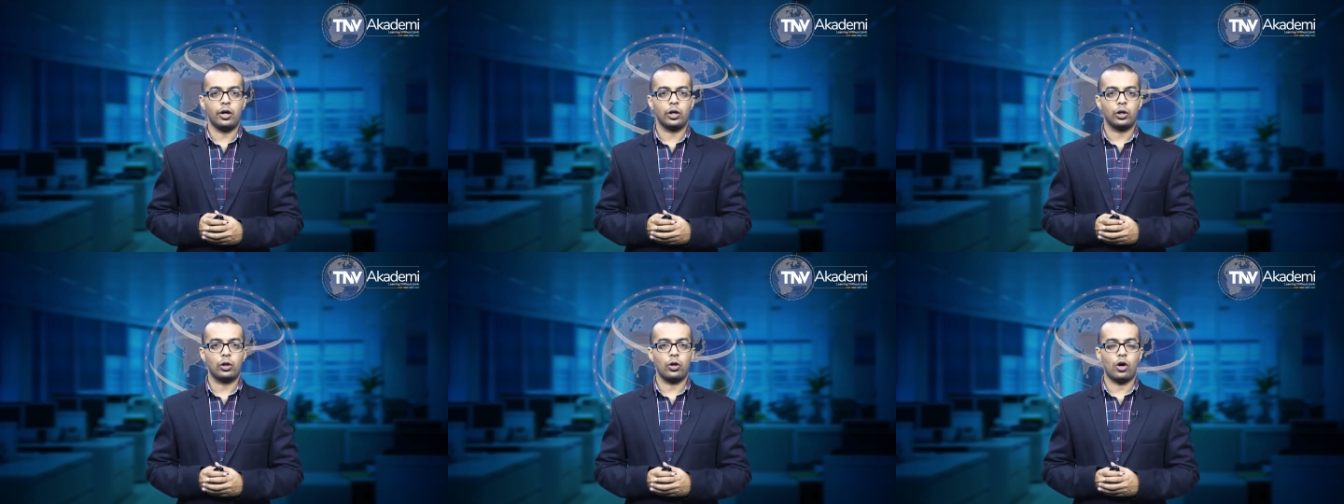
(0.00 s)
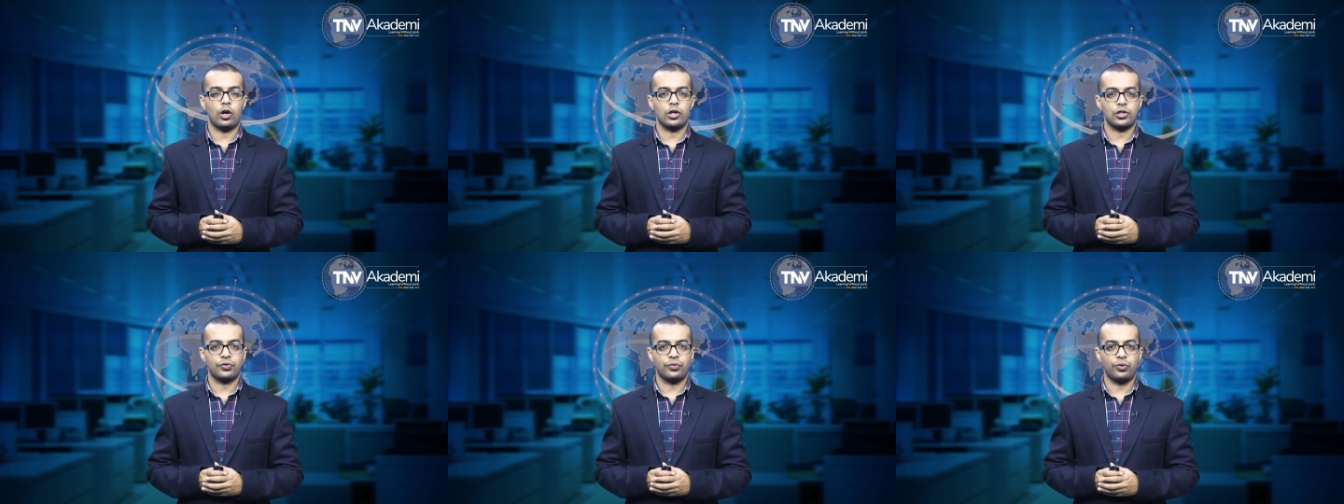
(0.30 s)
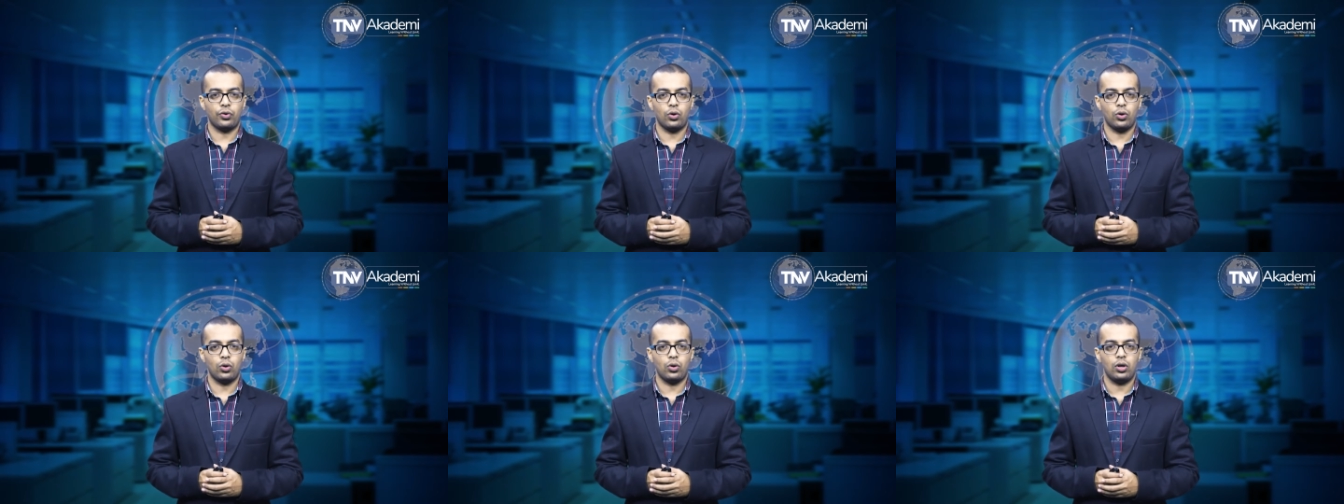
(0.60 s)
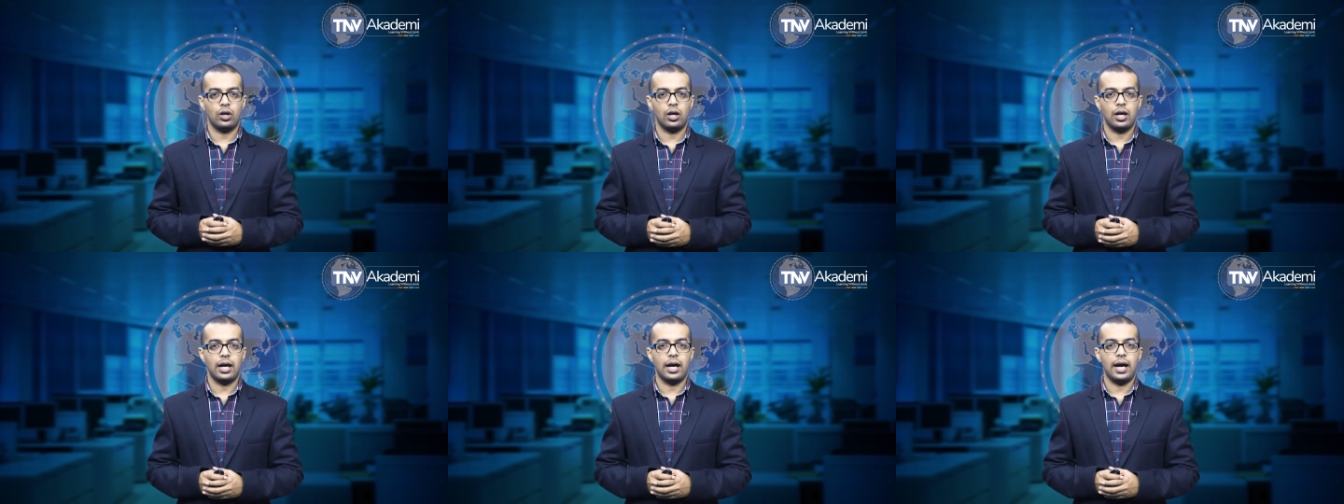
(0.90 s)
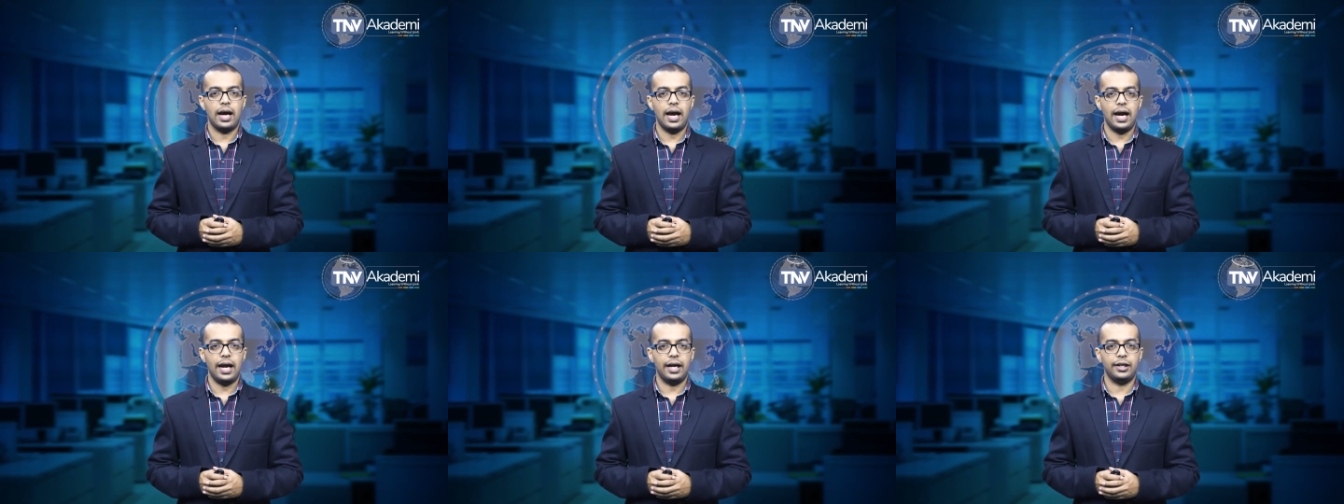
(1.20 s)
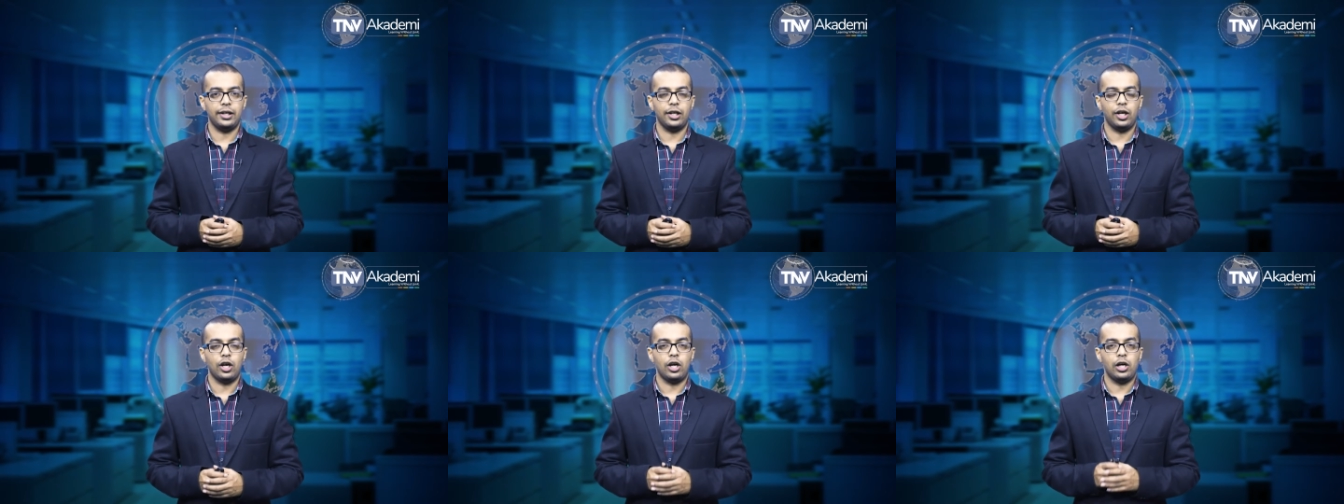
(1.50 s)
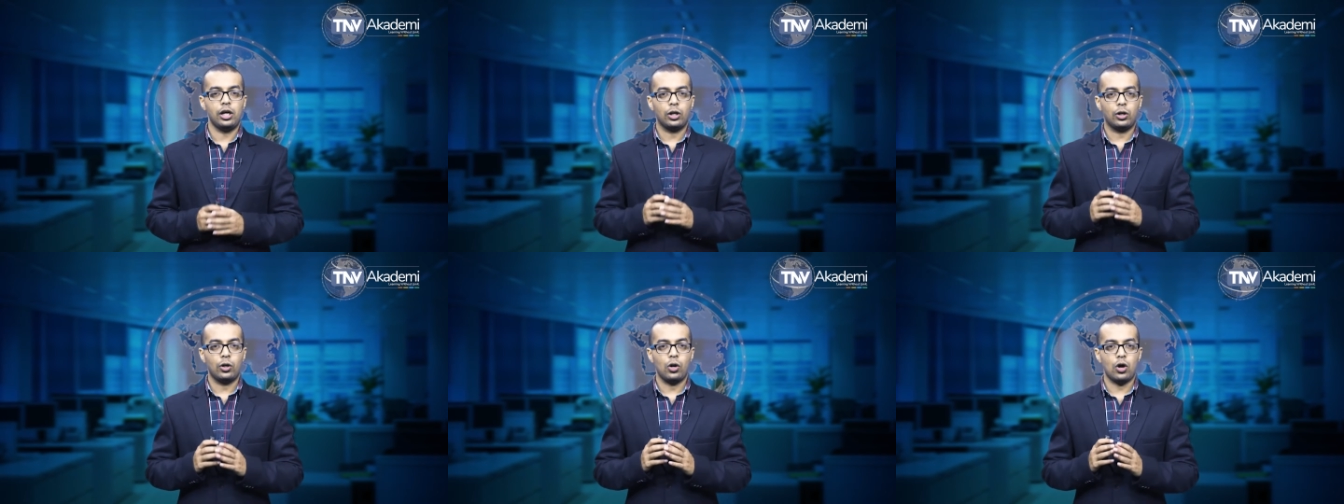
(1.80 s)
clause 4 and
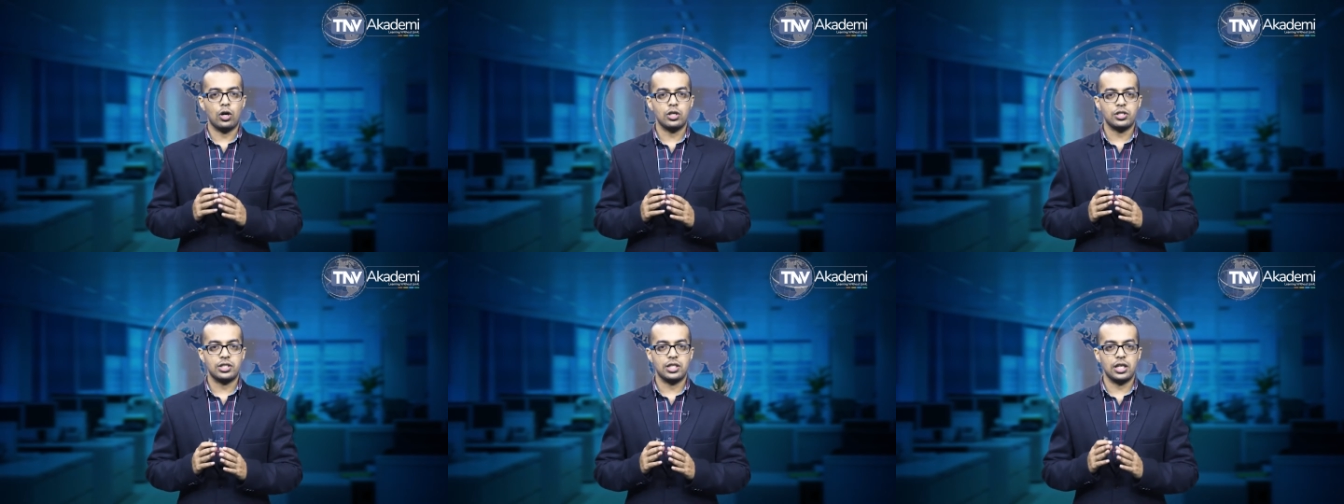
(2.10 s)
clause